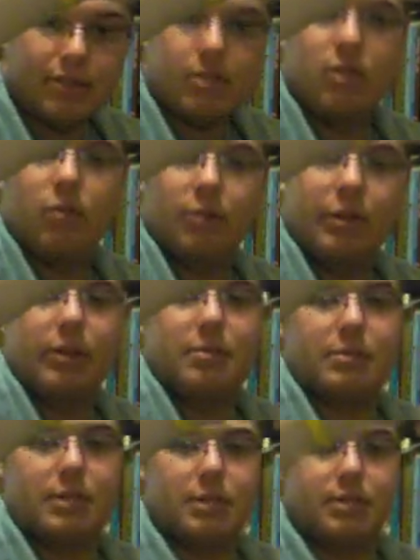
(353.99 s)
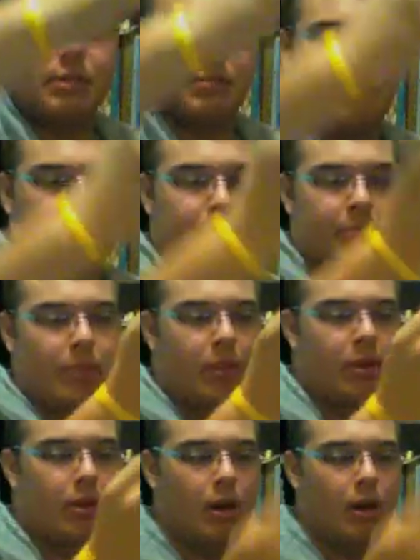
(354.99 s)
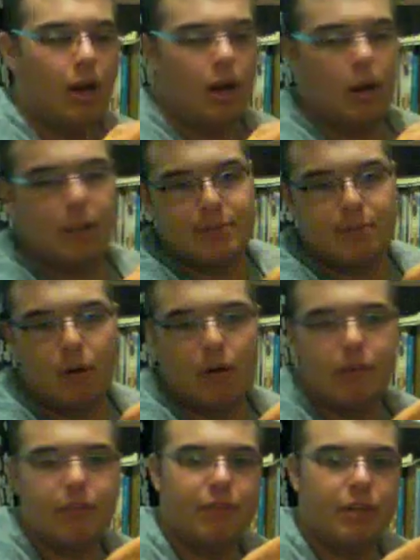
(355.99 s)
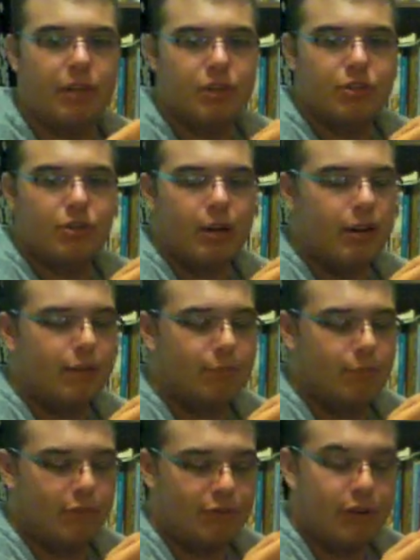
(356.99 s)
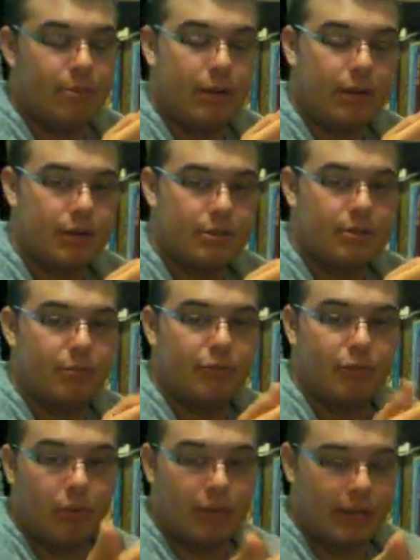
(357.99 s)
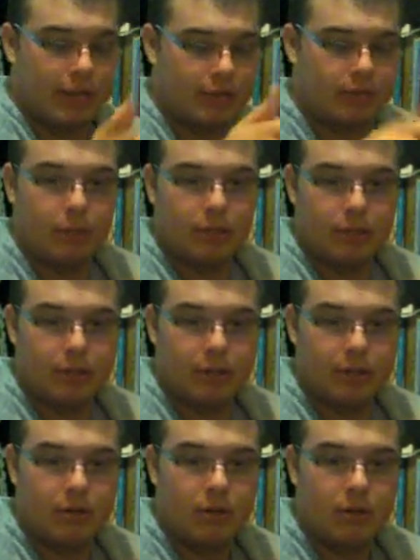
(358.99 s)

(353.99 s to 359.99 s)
on the real M60. It's part of the feeding tray, feeding mechanism for the actual bullets here.